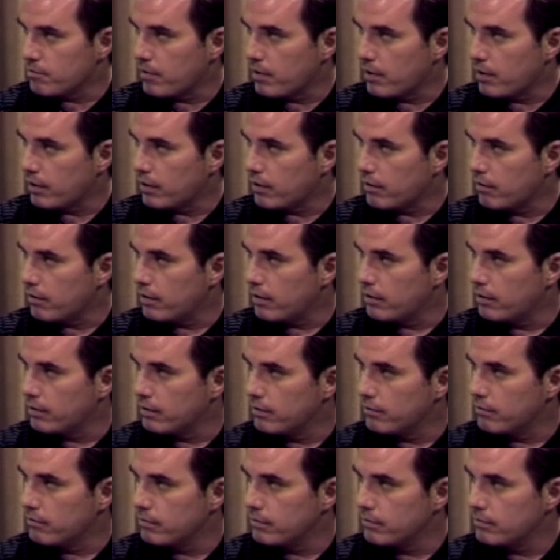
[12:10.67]
Parker
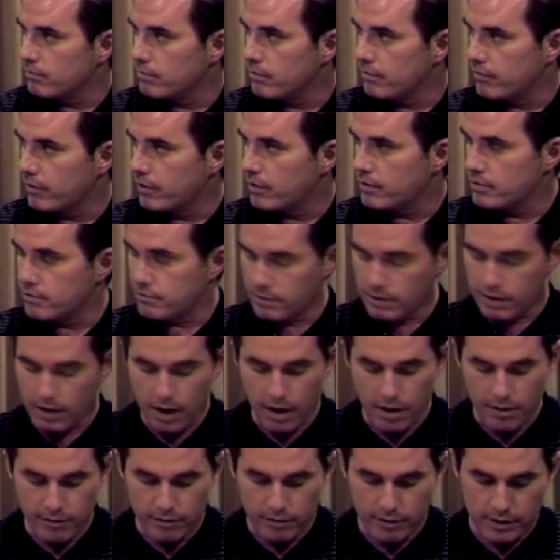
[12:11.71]
and prevent his
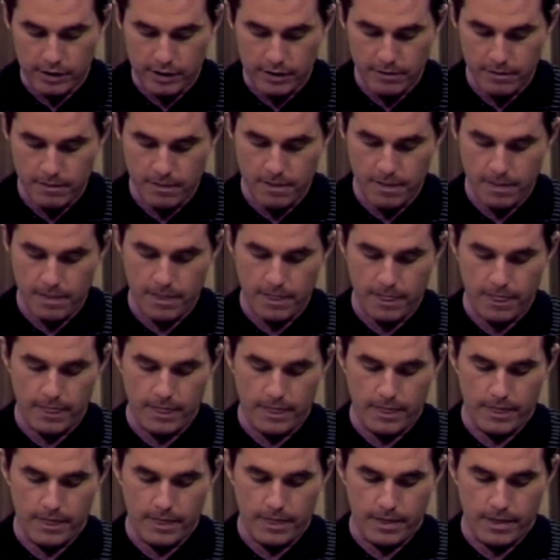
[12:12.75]
recovery.
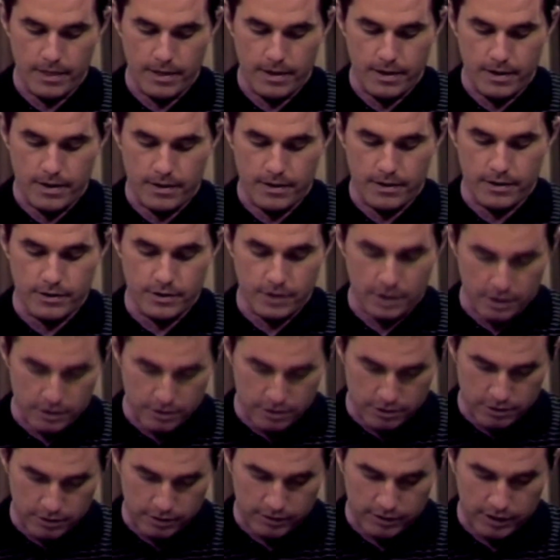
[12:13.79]
The
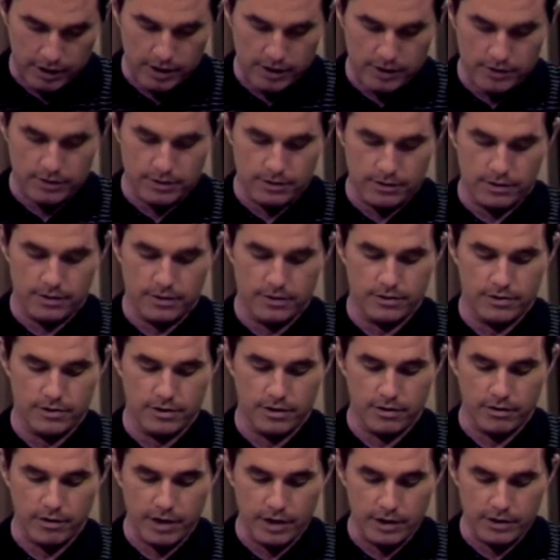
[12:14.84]
judge took that into
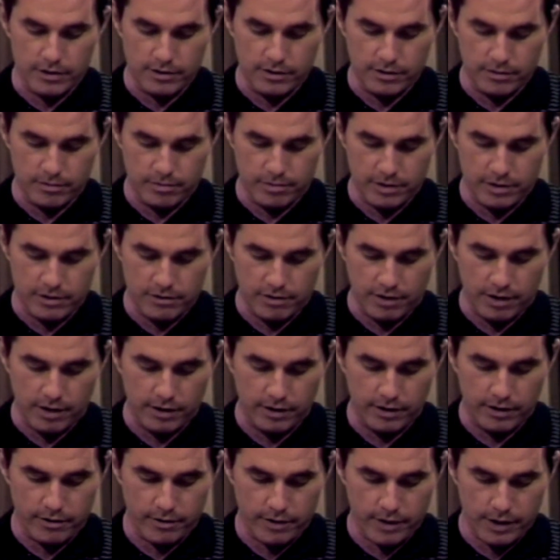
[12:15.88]
consideration in the
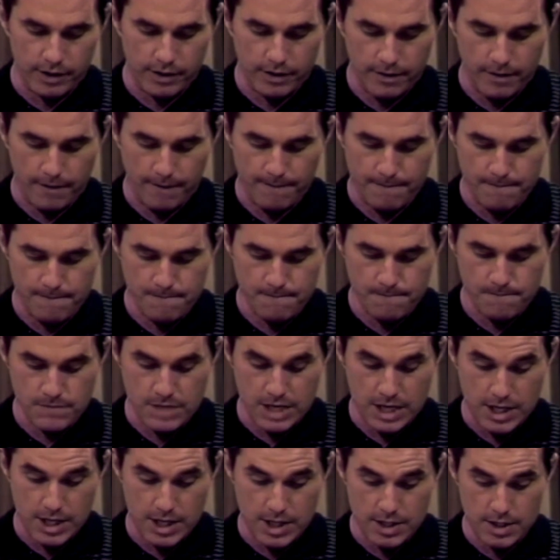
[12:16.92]
pretrial hearing
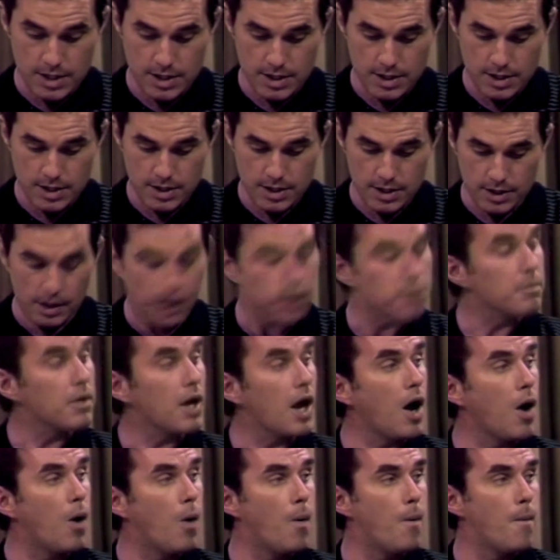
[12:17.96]
and let him
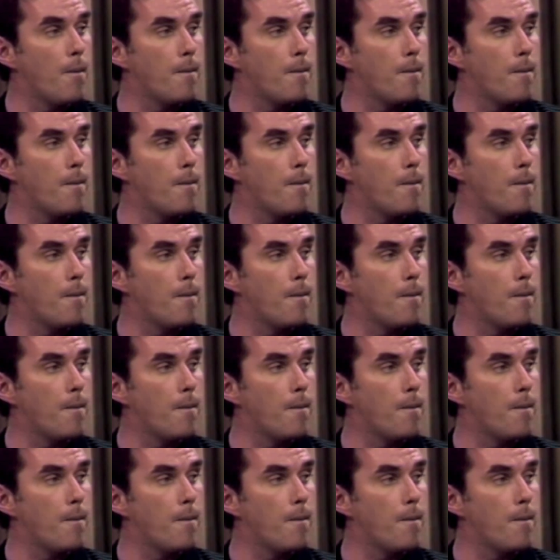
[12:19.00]
go.